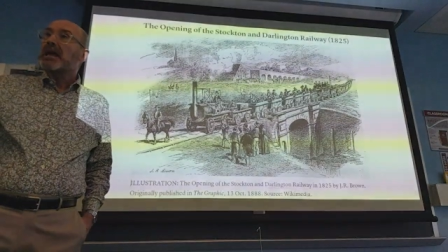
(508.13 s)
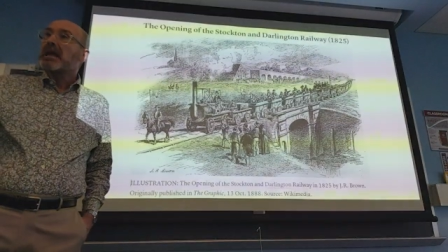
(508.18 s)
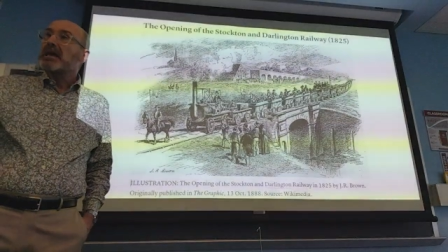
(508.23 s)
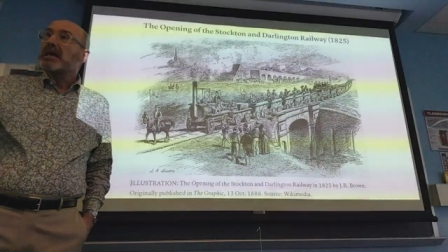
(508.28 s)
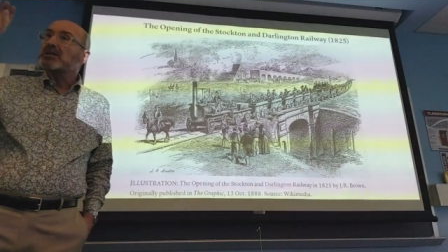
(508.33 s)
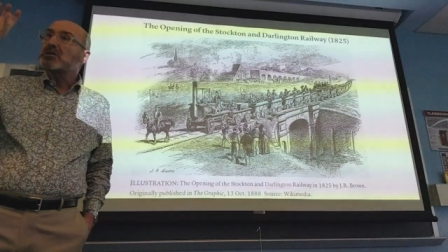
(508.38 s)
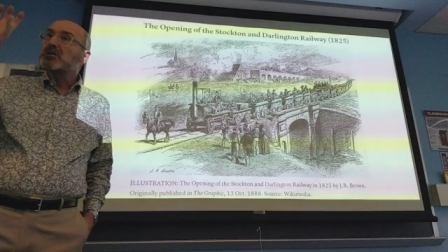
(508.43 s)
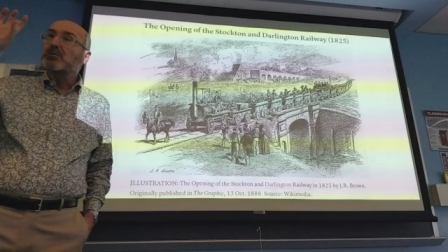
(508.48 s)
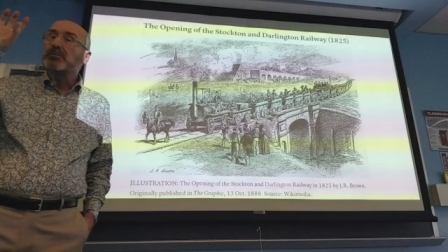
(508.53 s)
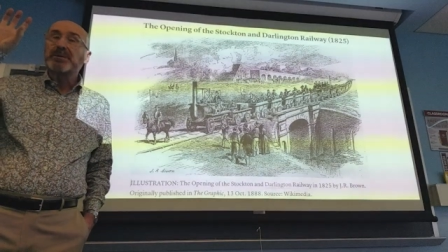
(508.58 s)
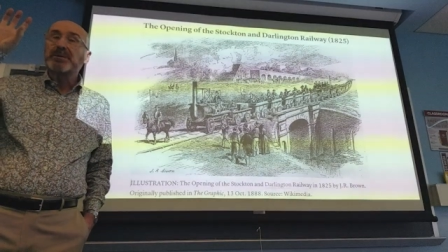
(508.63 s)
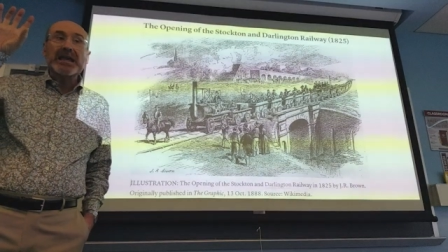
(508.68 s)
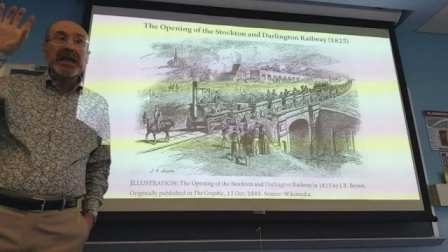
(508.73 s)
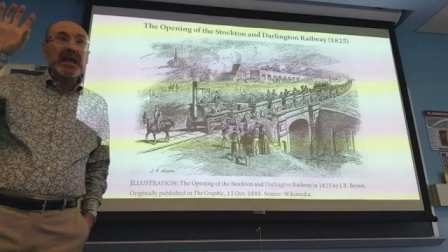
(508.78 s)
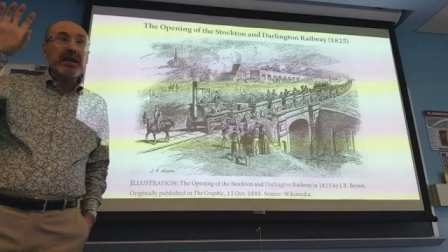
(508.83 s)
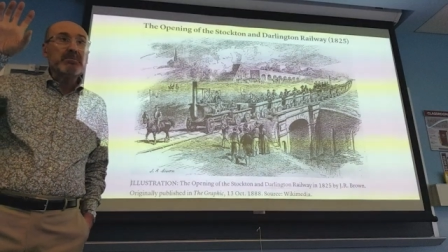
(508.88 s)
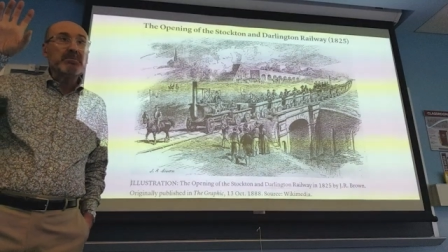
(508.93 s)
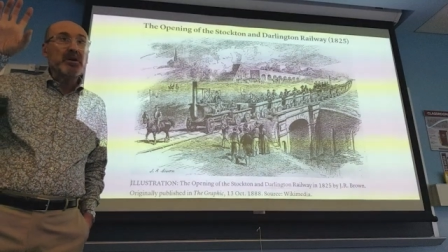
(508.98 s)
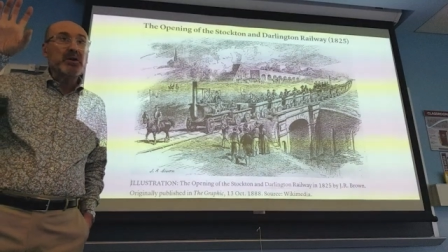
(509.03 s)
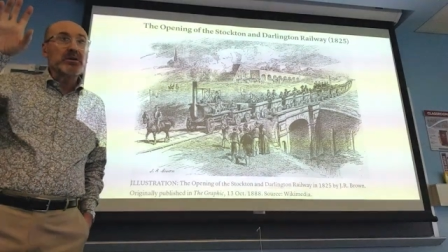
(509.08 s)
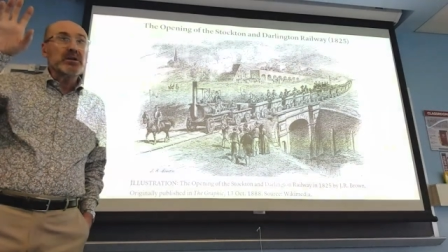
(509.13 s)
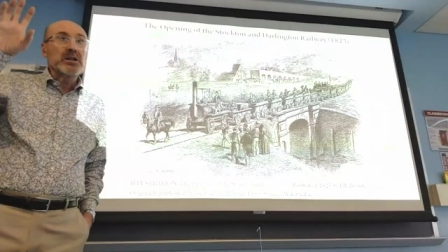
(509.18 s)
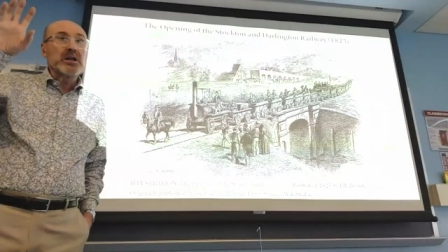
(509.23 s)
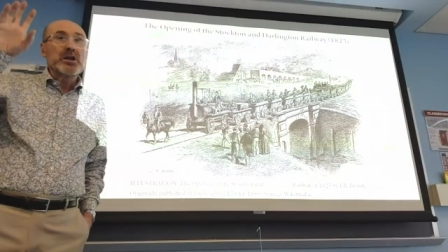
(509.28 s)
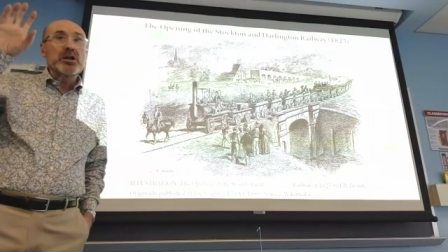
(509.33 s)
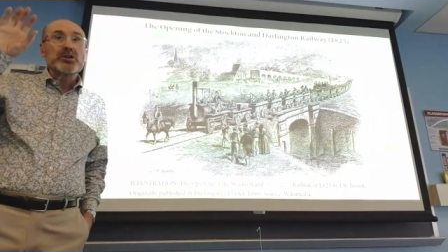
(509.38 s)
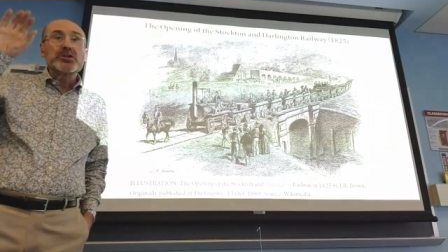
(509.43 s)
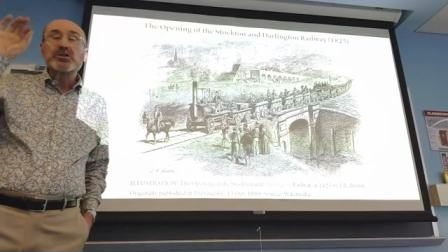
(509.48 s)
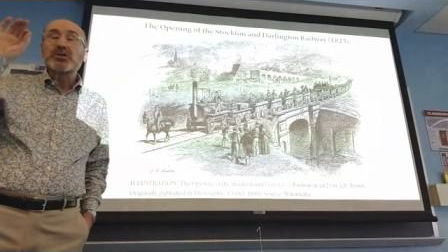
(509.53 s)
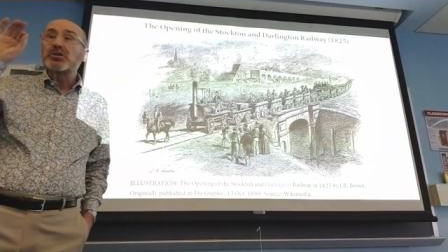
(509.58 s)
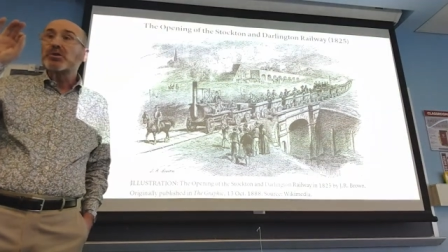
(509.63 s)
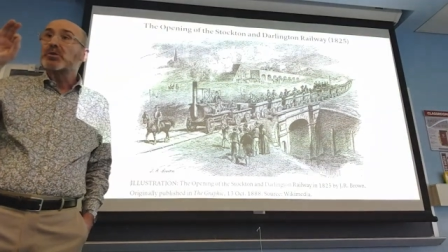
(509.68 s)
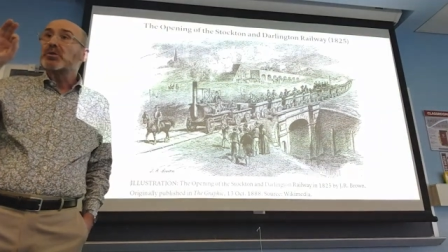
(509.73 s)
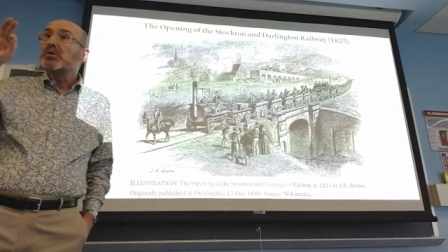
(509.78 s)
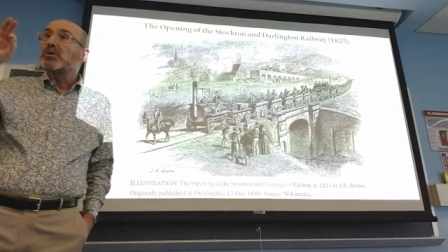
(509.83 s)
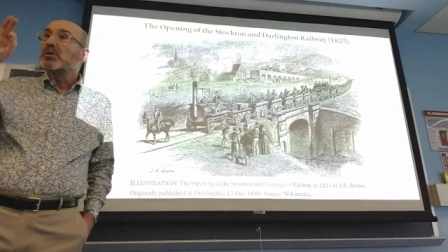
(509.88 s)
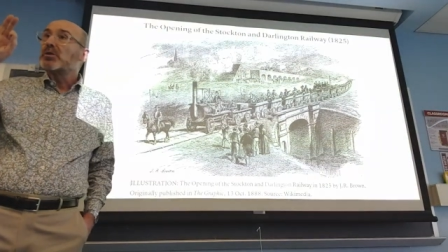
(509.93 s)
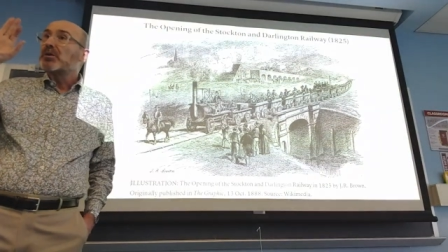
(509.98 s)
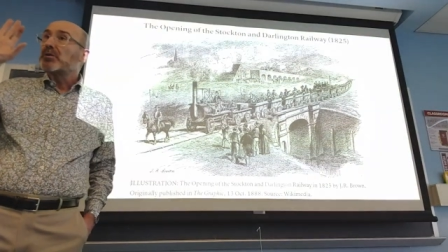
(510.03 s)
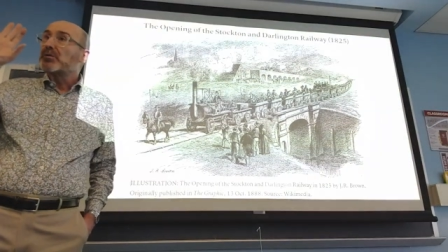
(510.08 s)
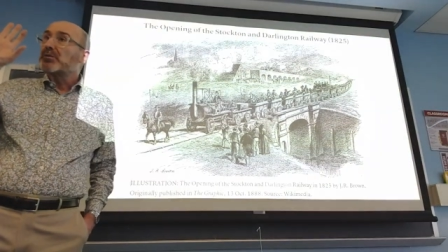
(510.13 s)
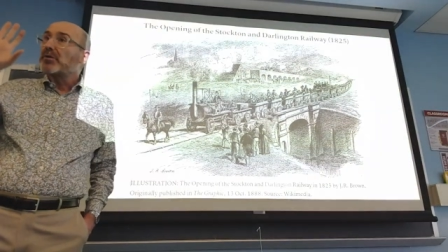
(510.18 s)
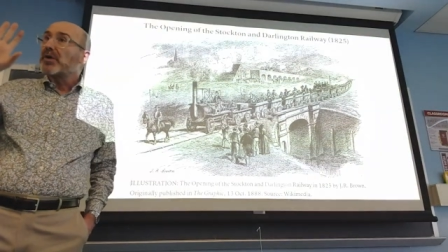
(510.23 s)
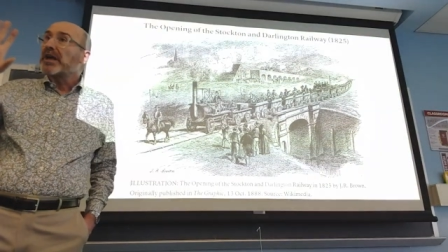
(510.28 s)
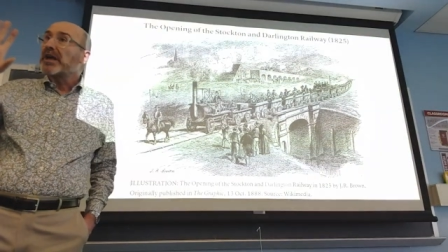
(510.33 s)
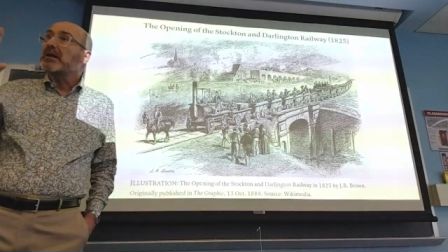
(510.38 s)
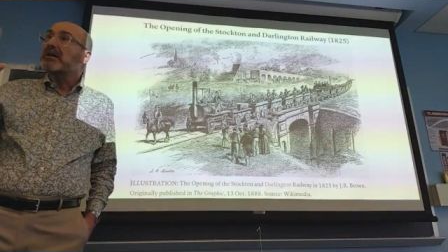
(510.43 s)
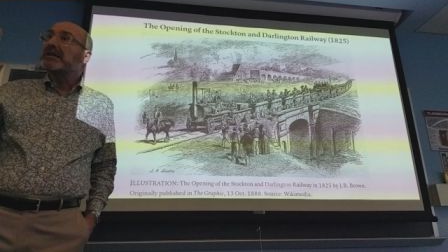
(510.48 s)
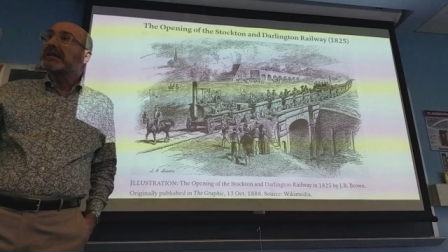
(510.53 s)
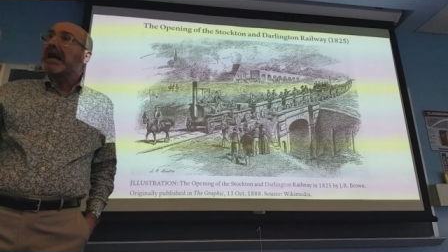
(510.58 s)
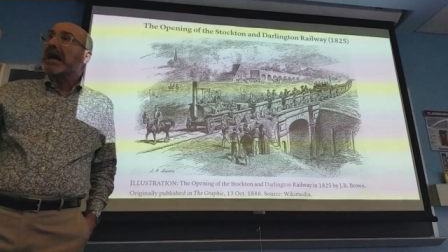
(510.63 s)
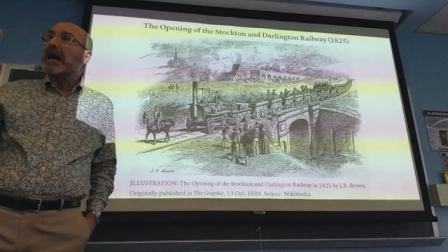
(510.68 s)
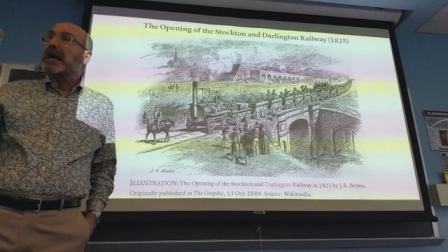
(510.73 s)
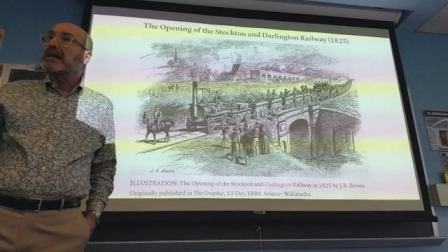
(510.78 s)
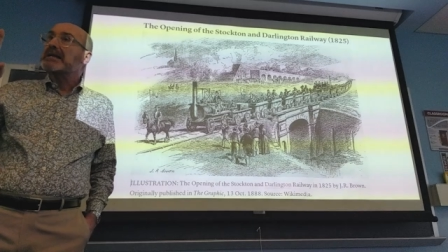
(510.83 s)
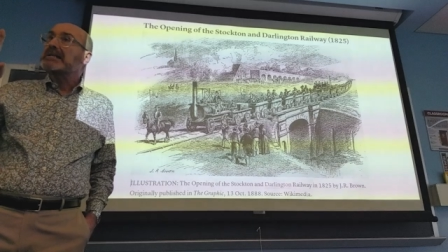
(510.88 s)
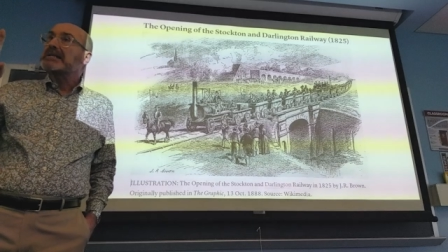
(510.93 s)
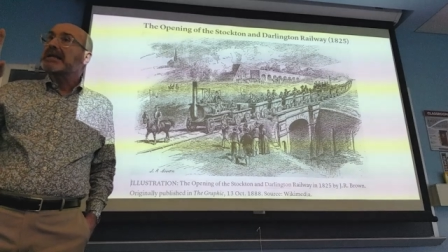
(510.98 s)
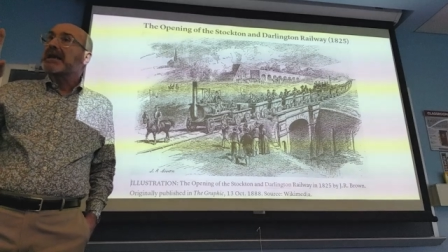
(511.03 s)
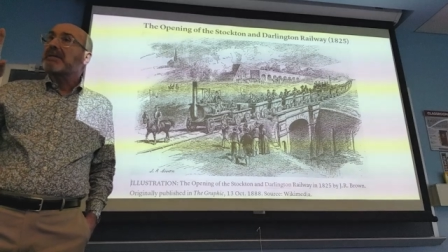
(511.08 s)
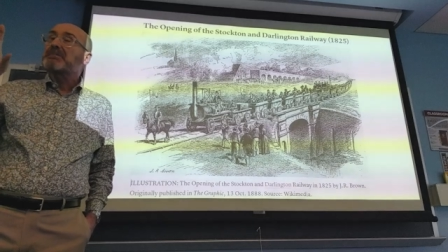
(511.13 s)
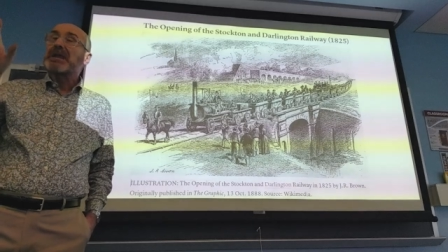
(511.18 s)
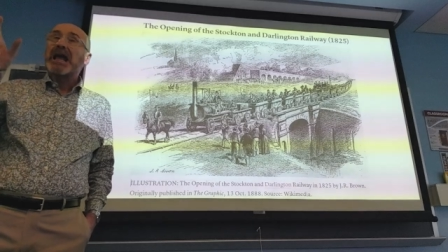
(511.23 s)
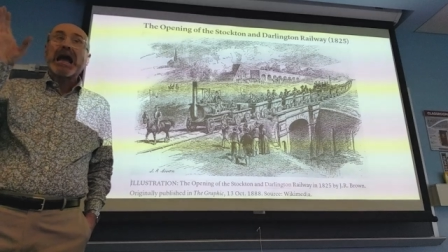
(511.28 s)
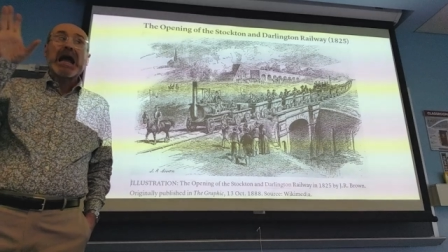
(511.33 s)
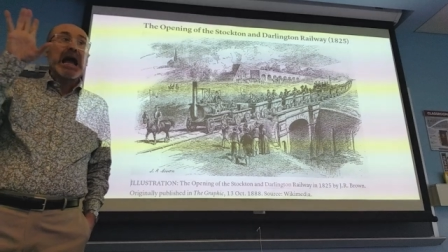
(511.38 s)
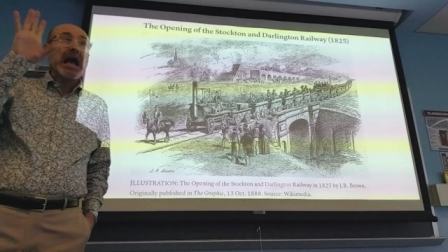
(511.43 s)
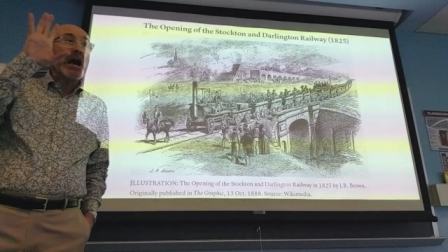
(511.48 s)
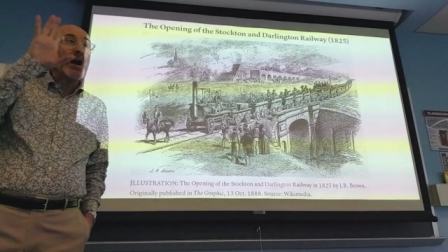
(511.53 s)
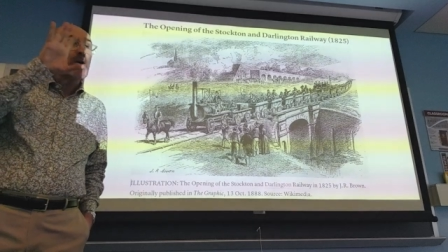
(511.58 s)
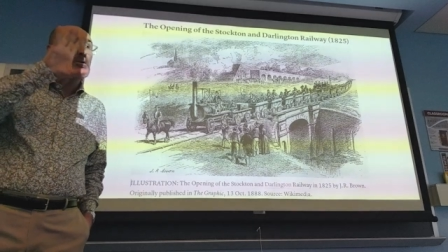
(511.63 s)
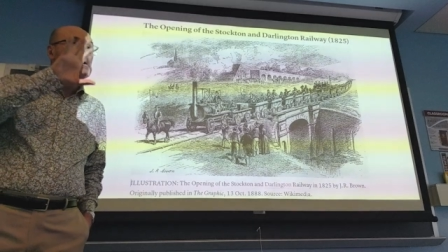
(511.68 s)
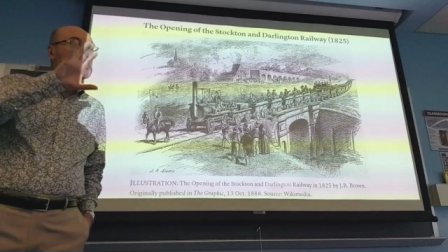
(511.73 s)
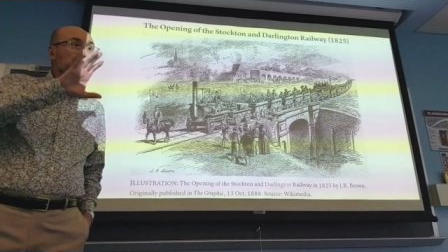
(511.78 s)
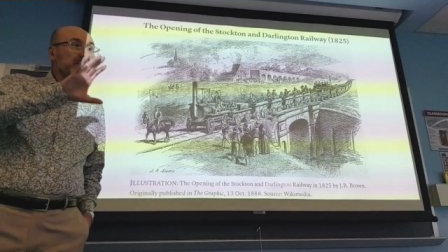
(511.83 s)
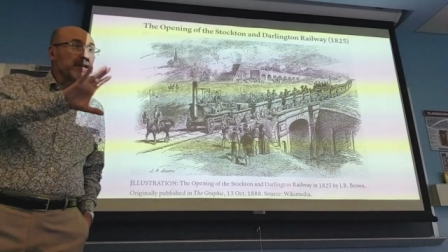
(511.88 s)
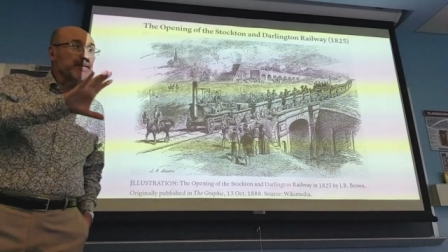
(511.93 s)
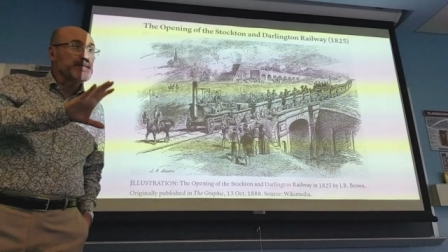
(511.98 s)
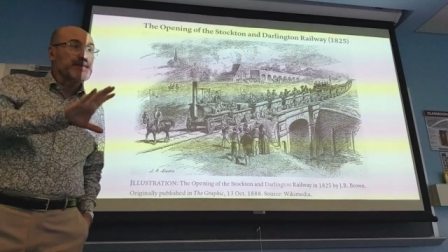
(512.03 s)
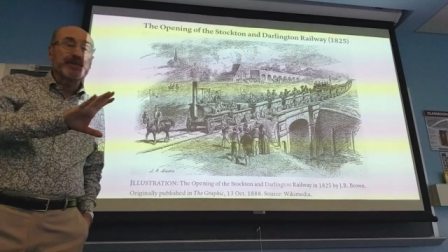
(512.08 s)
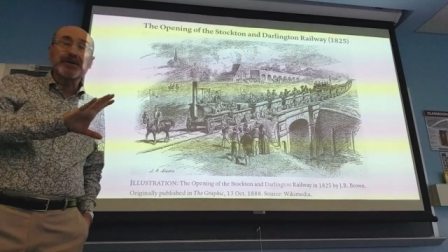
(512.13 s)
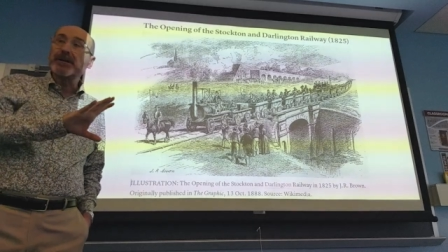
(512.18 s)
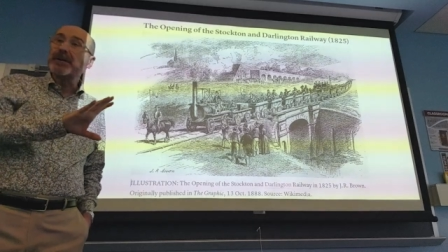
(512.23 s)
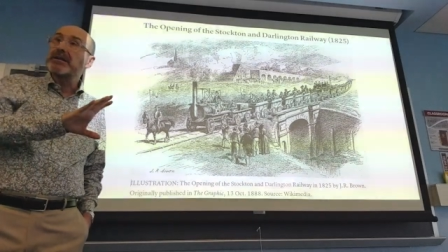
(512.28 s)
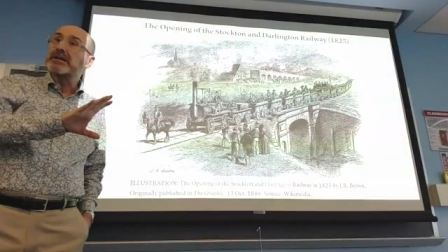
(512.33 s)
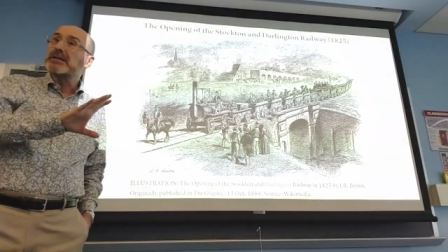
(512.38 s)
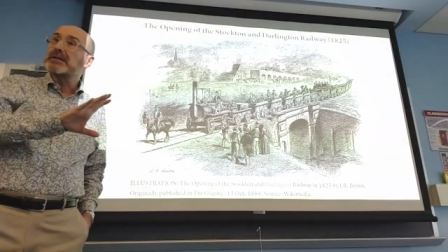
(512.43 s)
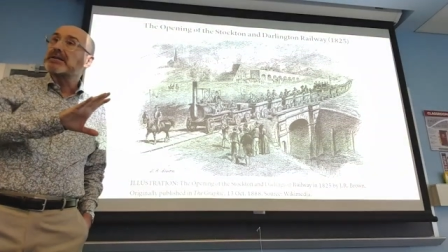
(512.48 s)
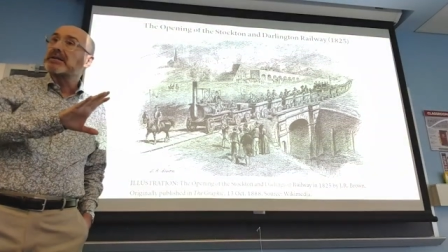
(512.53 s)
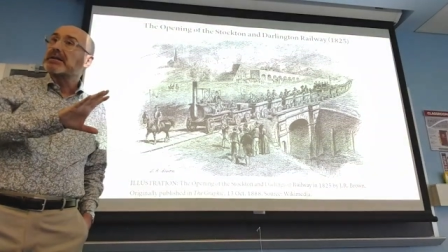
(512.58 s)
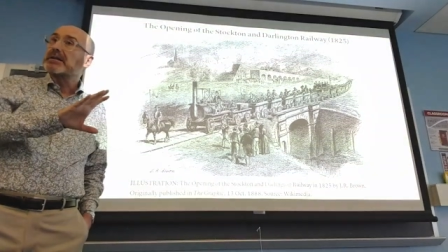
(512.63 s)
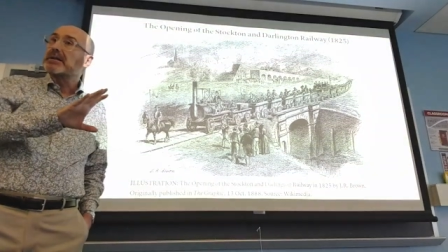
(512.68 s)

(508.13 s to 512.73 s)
is to be able to recognize how different